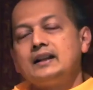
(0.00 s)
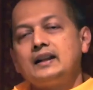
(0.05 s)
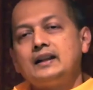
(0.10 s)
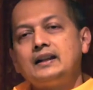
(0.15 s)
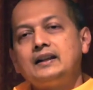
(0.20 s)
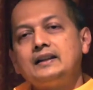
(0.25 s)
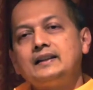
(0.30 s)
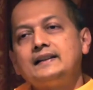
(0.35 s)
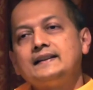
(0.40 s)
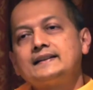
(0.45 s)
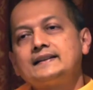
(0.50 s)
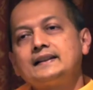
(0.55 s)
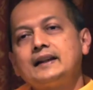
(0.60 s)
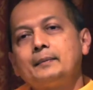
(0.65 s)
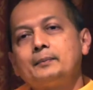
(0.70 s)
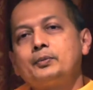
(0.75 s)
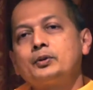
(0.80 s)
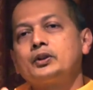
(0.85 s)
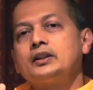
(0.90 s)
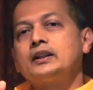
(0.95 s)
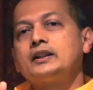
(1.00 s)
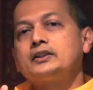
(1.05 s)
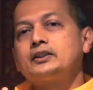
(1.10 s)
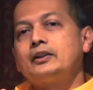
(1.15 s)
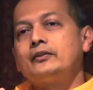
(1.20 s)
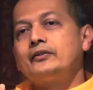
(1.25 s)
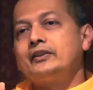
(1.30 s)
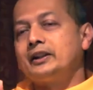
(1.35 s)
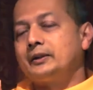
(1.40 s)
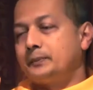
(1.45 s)
is a product
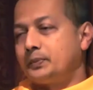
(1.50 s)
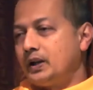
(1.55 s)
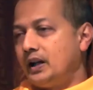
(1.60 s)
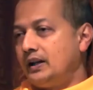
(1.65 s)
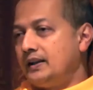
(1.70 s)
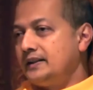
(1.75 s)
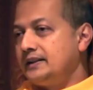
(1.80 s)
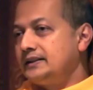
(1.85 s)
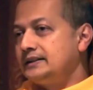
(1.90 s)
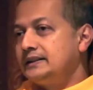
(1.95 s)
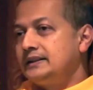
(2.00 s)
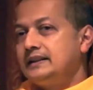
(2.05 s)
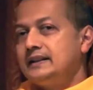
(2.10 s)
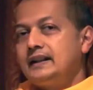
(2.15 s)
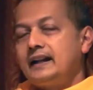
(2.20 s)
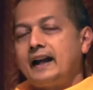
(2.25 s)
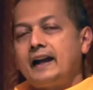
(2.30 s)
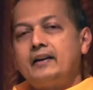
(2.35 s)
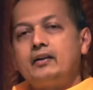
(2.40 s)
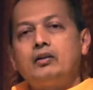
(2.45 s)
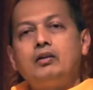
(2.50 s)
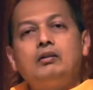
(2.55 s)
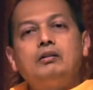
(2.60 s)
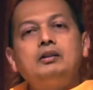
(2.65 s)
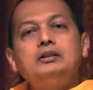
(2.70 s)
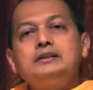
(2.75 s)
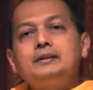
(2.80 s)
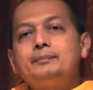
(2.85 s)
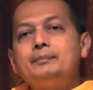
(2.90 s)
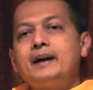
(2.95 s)
of that prana, and
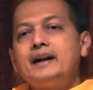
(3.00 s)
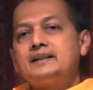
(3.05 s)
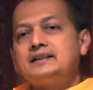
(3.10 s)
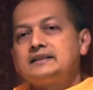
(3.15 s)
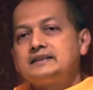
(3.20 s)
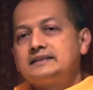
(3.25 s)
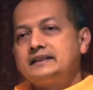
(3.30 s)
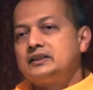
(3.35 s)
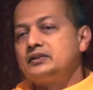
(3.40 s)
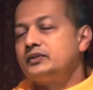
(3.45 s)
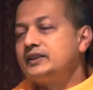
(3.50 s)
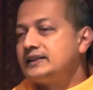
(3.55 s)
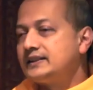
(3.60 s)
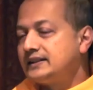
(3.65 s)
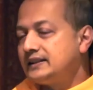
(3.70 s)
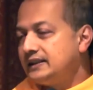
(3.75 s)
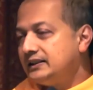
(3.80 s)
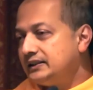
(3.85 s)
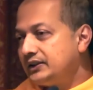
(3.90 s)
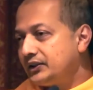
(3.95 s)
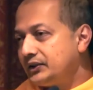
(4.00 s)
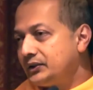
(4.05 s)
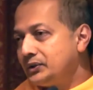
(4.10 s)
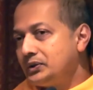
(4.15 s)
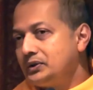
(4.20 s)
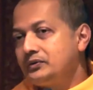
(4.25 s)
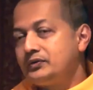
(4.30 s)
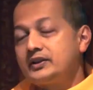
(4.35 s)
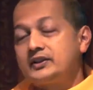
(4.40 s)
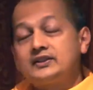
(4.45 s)
all the matter that we see in this
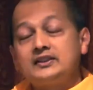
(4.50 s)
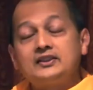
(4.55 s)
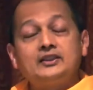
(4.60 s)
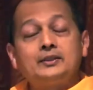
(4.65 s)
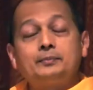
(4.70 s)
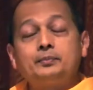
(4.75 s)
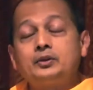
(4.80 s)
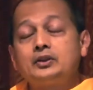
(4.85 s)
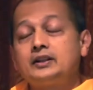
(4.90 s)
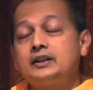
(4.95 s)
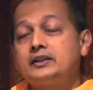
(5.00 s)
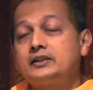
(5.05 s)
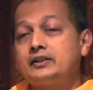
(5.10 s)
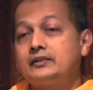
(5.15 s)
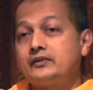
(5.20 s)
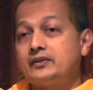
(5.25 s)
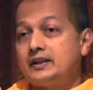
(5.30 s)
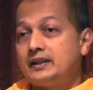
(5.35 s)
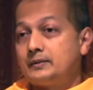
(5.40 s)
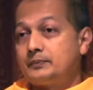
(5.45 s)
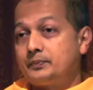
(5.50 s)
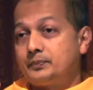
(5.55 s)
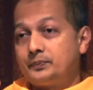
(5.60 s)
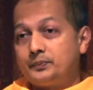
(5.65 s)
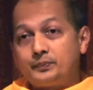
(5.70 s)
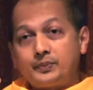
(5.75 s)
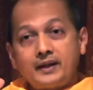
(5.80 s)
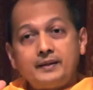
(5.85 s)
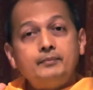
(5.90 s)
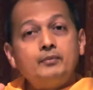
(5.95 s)
universe is a product of
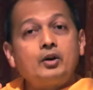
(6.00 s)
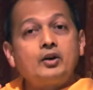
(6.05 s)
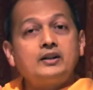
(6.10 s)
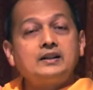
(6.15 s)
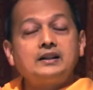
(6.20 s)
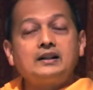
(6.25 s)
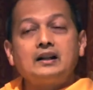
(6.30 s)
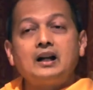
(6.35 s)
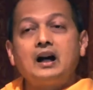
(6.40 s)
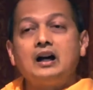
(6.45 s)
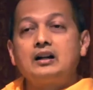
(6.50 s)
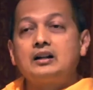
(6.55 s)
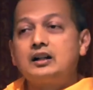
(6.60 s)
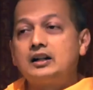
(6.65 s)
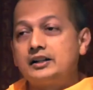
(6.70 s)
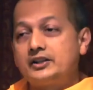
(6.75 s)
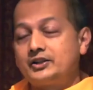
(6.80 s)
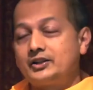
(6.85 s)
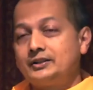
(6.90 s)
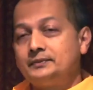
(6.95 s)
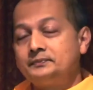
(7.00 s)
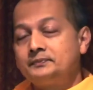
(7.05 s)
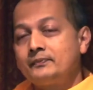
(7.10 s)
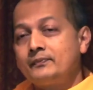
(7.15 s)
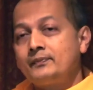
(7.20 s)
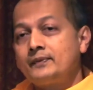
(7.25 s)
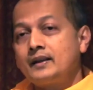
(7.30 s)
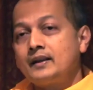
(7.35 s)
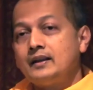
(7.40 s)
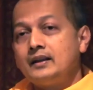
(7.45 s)
that primordial akasha.
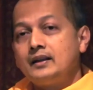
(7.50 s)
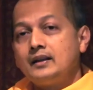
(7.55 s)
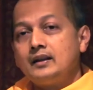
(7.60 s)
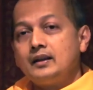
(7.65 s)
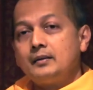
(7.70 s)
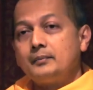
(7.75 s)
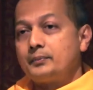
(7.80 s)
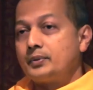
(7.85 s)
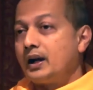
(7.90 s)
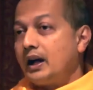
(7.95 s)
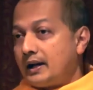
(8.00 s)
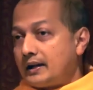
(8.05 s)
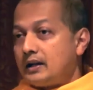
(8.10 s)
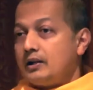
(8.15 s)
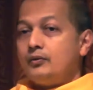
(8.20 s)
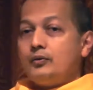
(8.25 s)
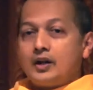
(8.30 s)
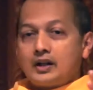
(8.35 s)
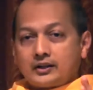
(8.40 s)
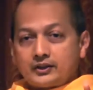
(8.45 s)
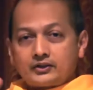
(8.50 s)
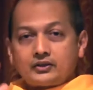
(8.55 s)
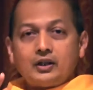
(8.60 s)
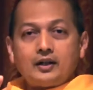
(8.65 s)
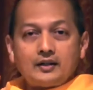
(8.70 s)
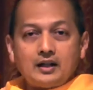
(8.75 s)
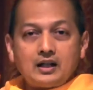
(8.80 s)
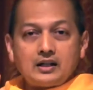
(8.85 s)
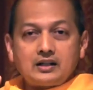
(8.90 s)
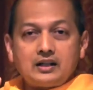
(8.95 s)
Prana works
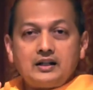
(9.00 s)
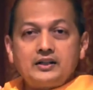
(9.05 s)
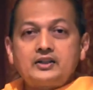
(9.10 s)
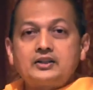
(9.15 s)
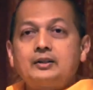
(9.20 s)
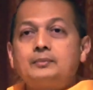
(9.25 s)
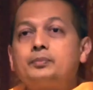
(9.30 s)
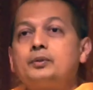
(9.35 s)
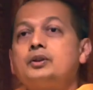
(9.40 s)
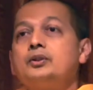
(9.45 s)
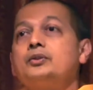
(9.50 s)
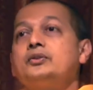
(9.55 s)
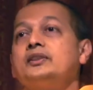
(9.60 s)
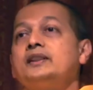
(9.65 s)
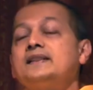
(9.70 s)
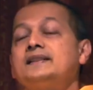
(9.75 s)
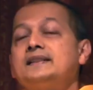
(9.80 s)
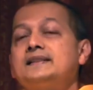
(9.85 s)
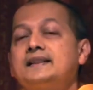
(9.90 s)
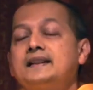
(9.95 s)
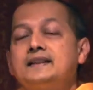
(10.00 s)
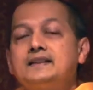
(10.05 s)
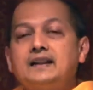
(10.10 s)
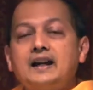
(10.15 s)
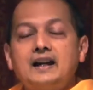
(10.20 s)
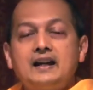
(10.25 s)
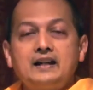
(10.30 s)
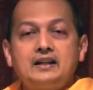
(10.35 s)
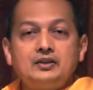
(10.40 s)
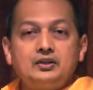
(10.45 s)
on akasha, produces this
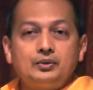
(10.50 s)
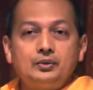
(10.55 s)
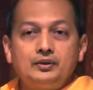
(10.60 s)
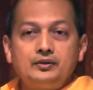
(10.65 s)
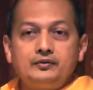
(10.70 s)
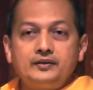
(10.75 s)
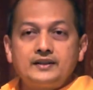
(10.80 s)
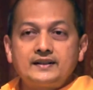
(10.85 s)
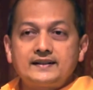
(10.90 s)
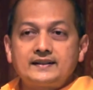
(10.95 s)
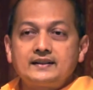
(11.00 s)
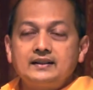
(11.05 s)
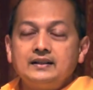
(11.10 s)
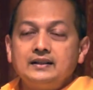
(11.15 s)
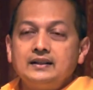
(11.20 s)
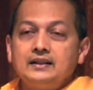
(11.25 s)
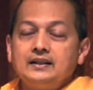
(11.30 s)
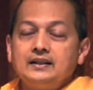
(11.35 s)
entire universe.